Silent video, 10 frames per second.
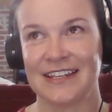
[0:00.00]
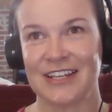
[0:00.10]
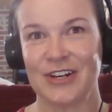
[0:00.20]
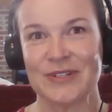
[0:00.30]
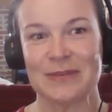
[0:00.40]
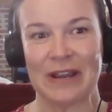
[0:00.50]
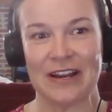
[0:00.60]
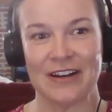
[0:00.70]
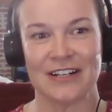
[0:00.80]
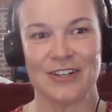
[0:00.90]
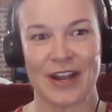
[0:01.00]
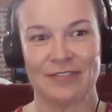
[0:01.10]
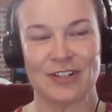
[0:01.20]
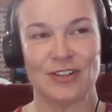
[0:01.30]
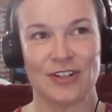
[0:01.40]
as a parent, you
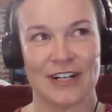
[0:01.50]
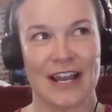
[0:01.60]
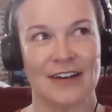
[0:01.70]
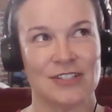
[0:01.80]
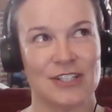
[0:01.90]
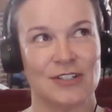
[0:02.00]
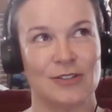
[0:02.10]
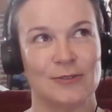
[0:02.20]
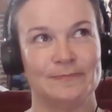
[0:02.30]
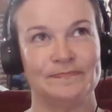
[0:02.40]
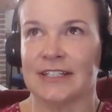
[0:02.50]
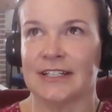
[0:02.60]
have to learn how to,